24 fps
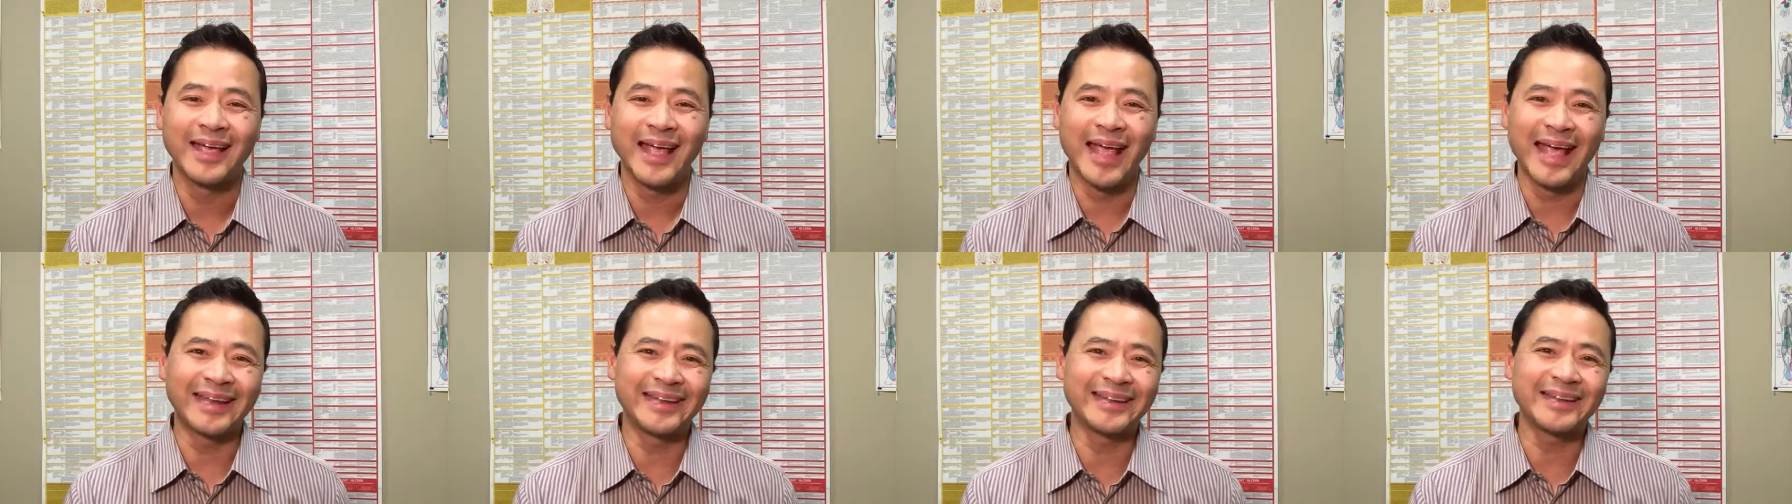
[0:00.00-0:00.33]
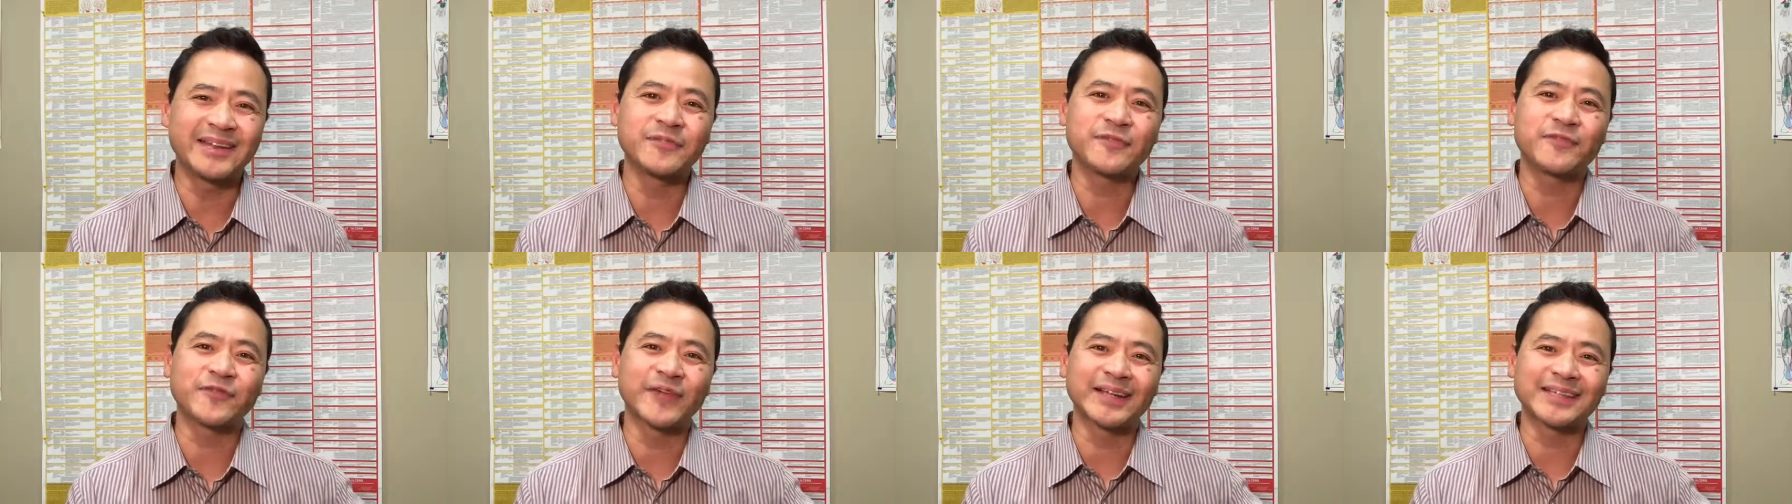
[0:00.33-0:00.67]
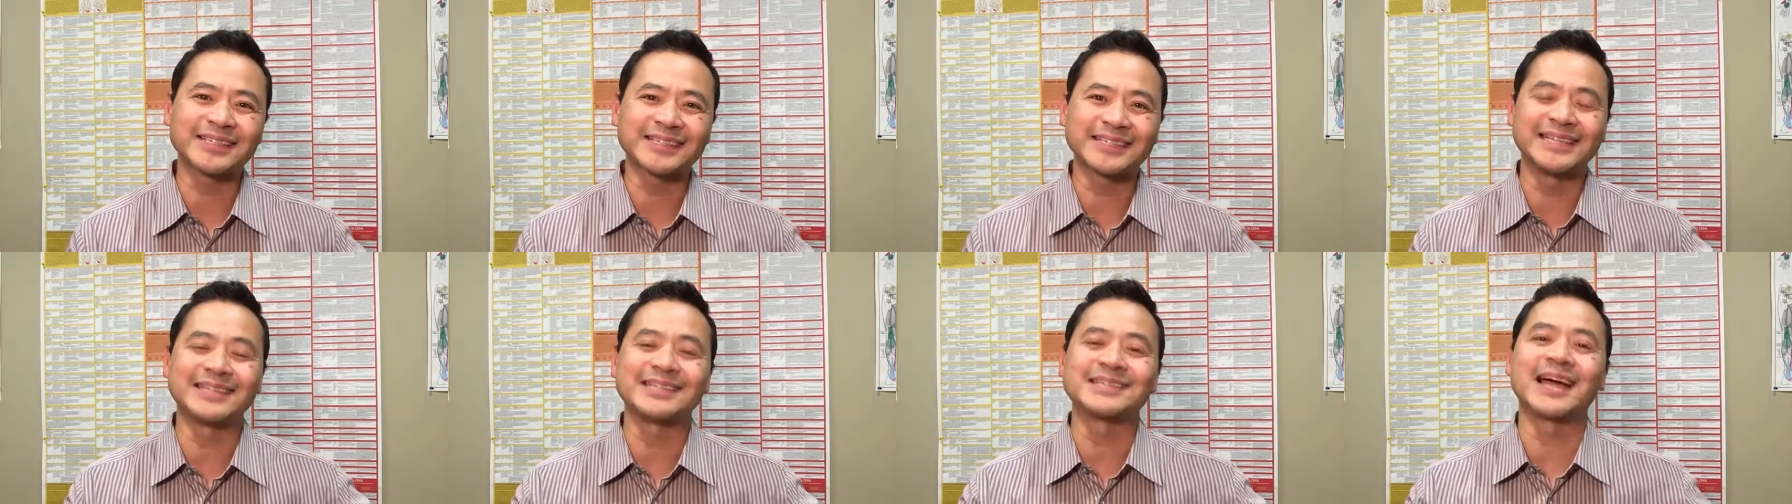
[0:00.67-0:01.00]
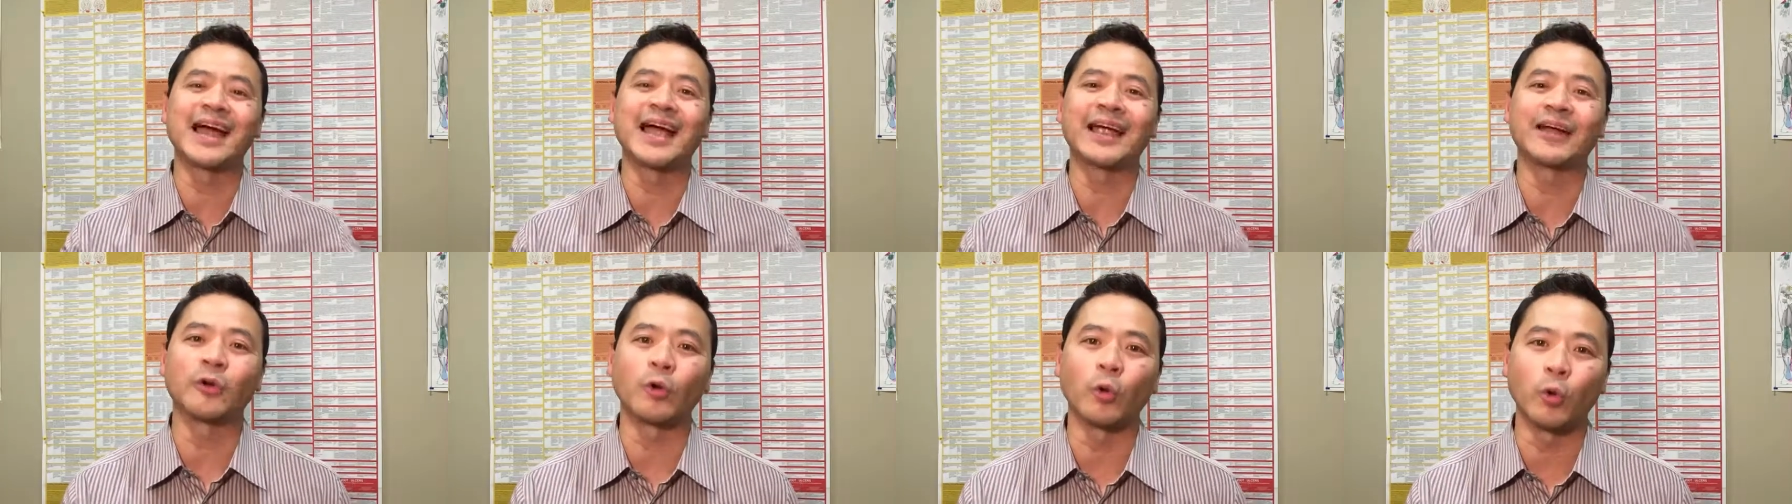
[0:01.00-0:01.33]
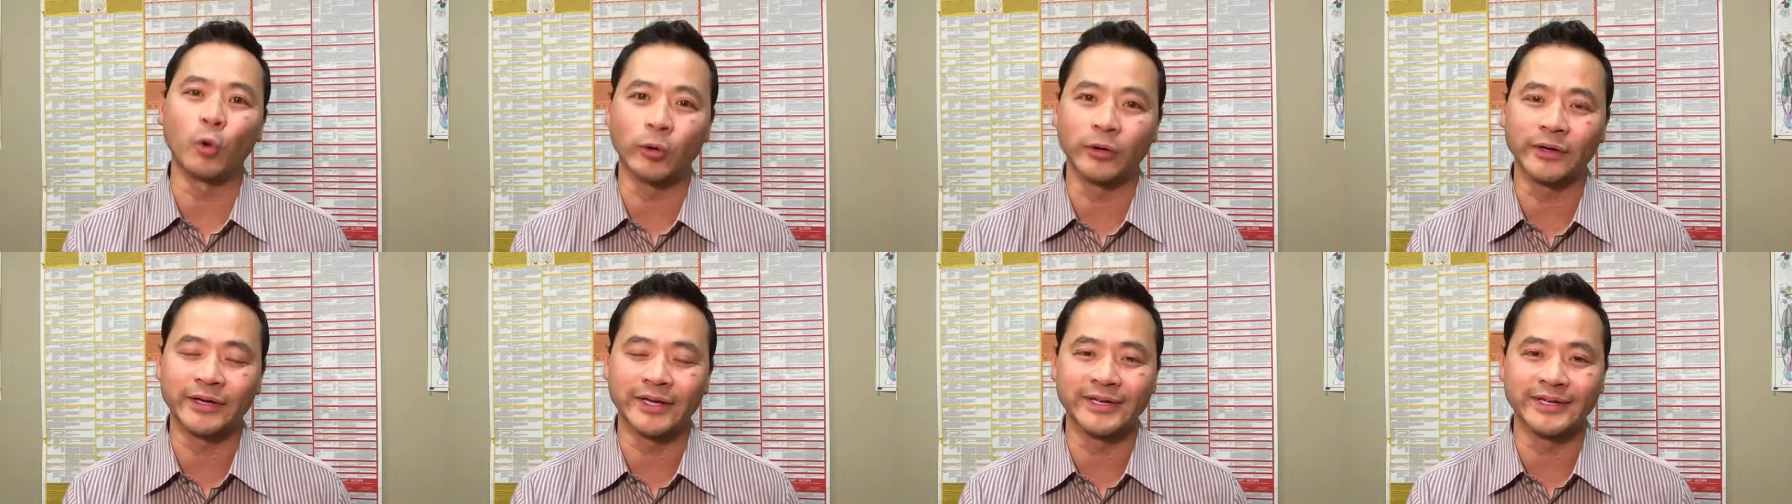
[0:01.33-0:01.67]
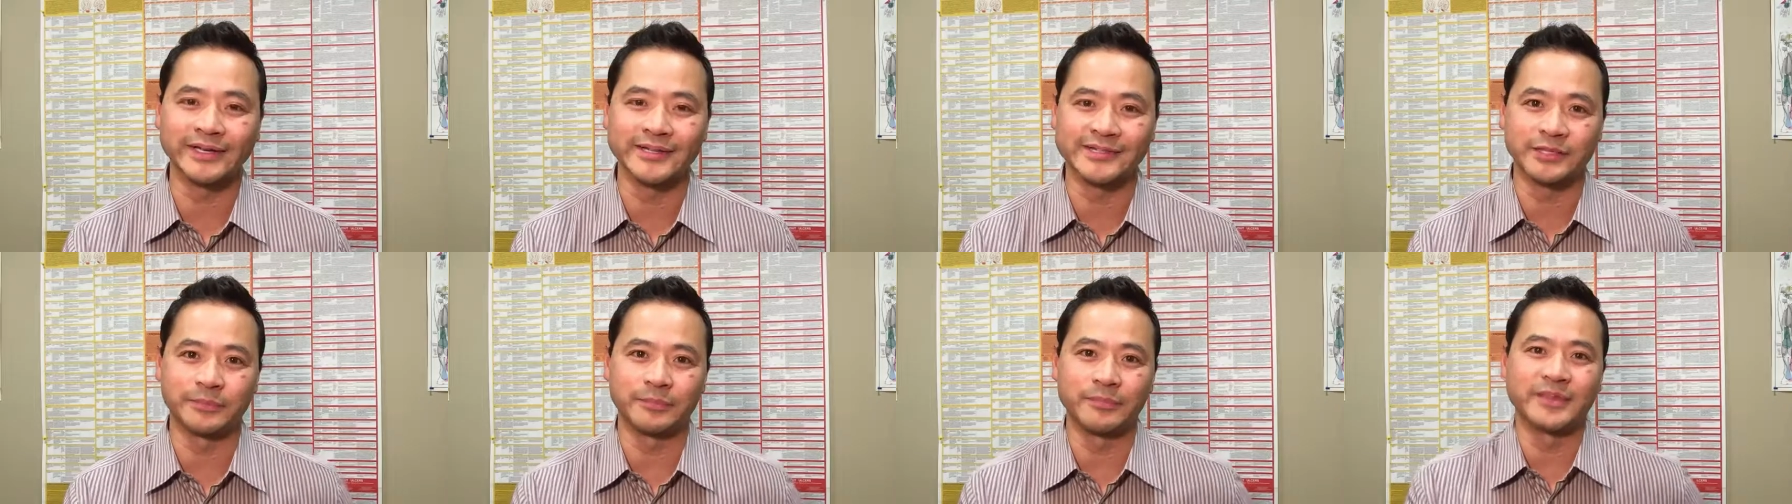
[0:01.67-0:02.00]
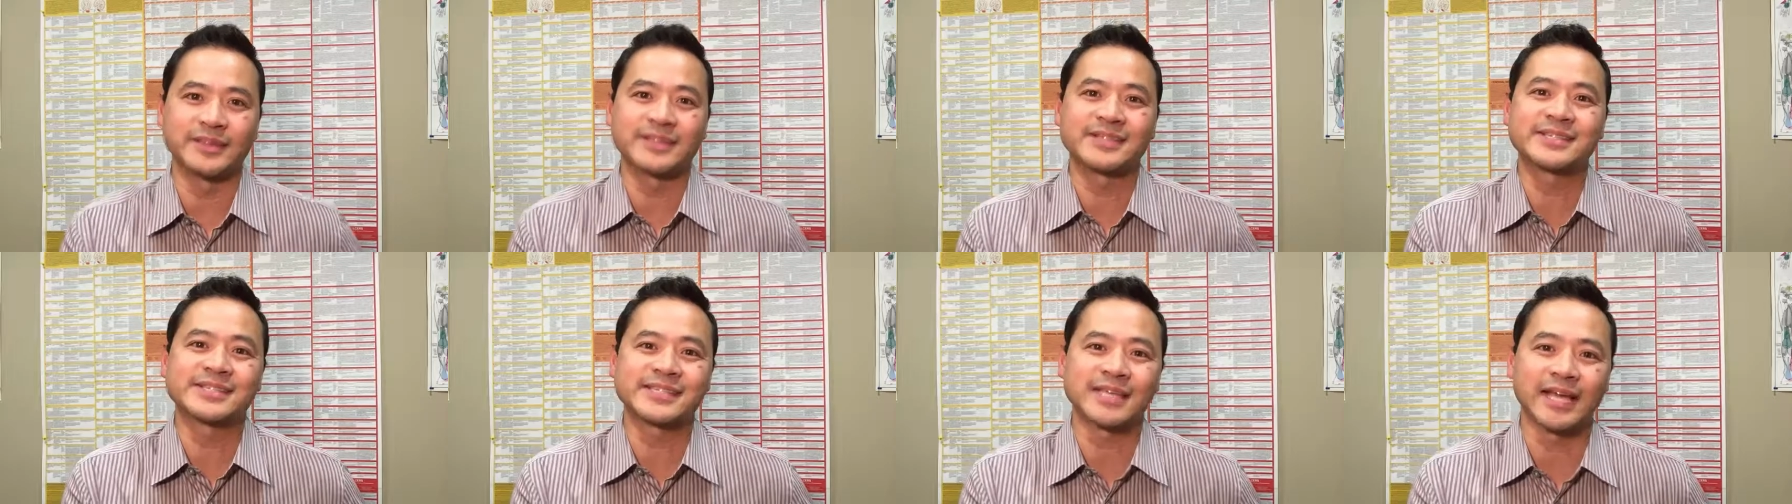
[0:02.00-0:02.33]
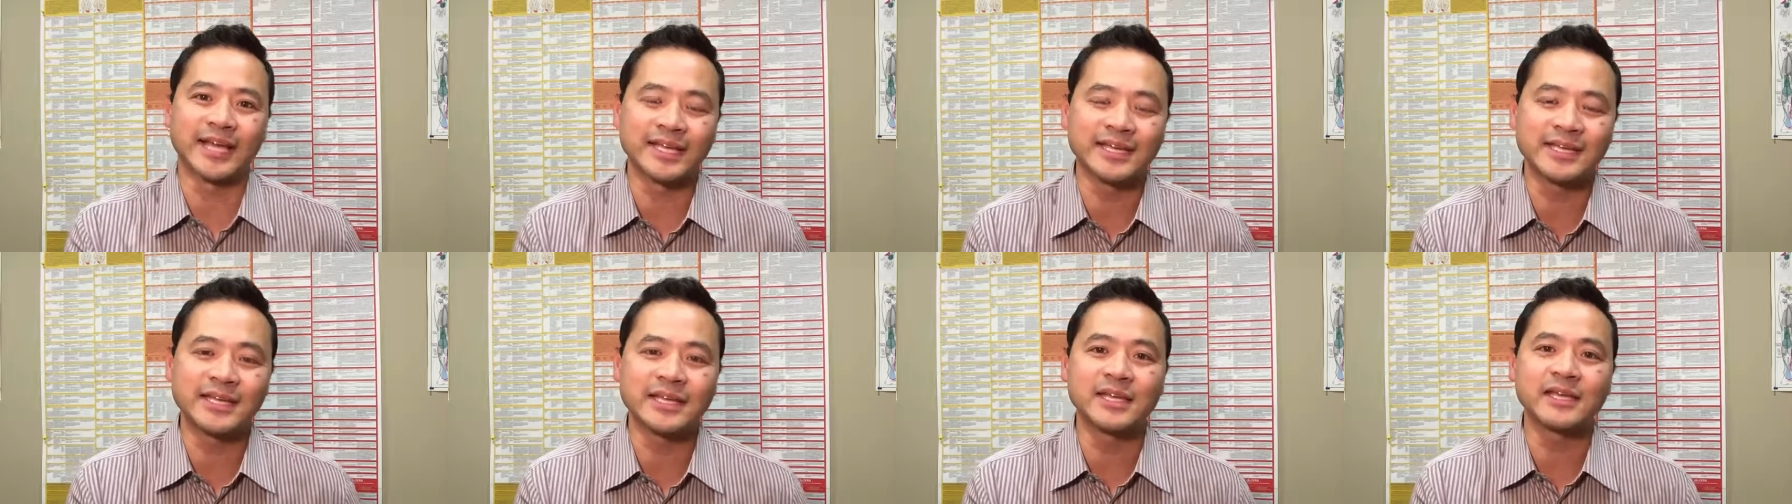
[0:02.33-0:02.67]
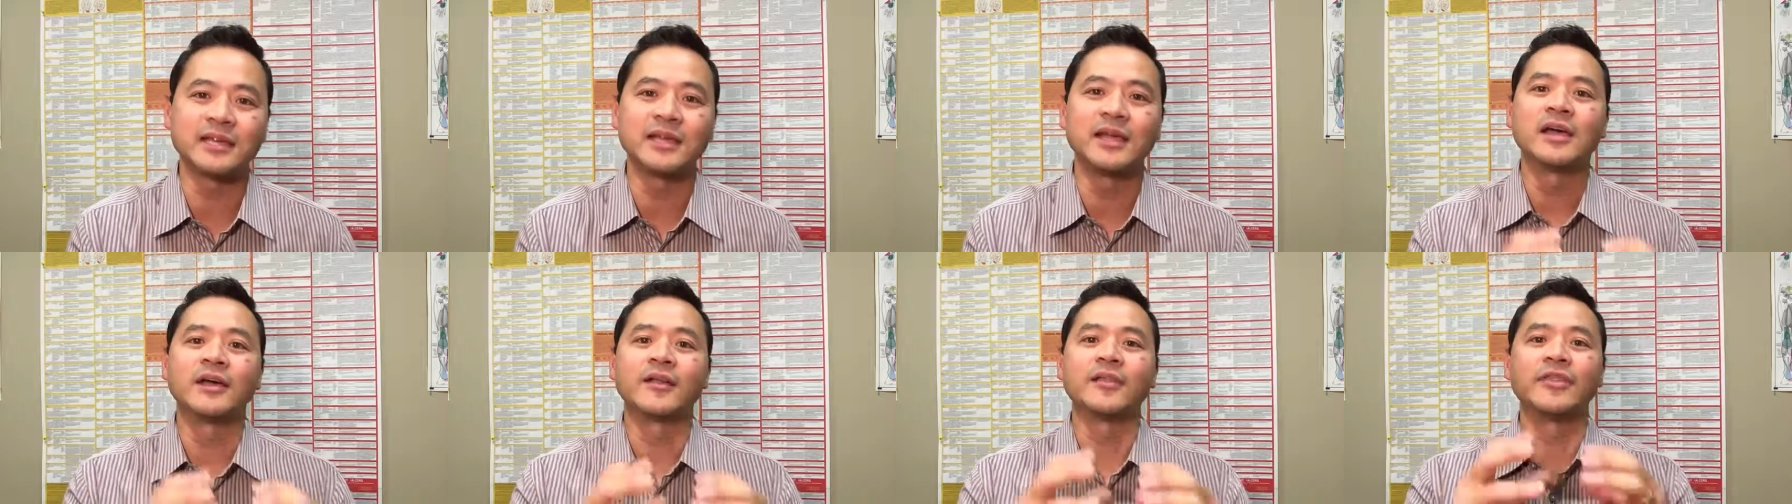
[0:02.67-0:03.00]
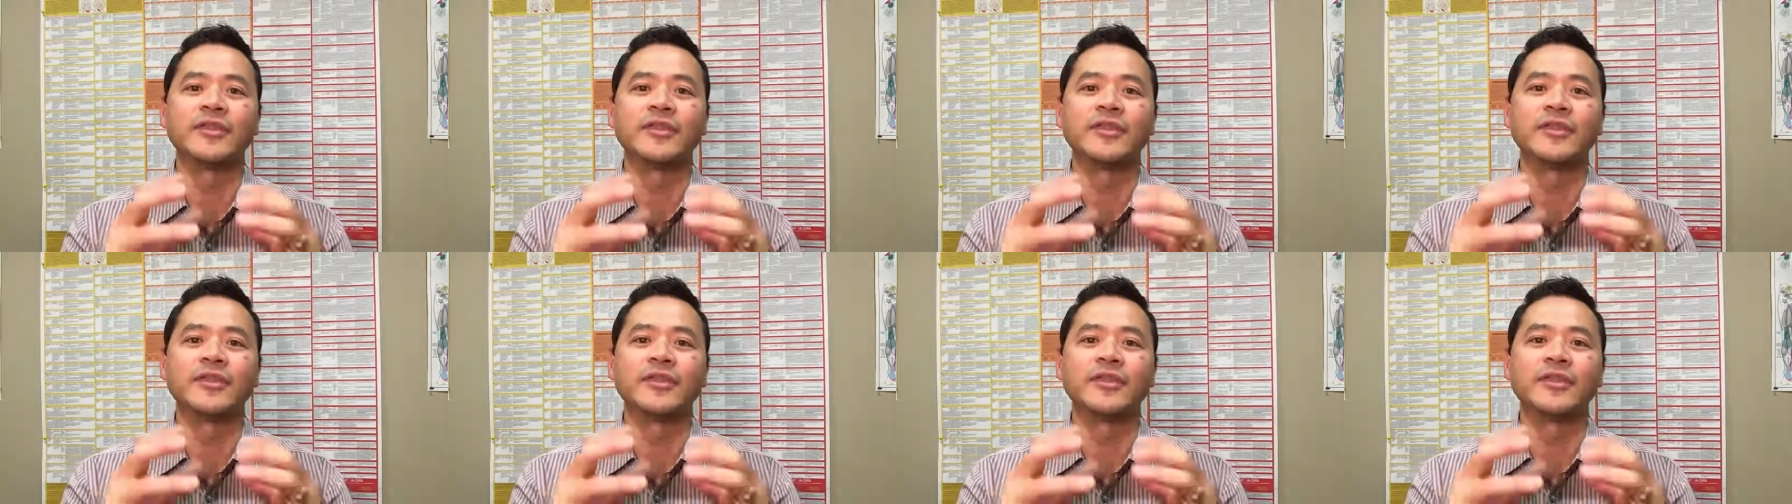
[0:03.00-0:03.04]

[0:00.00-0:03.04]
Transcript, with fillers: and it affects the entire organism, the psyche,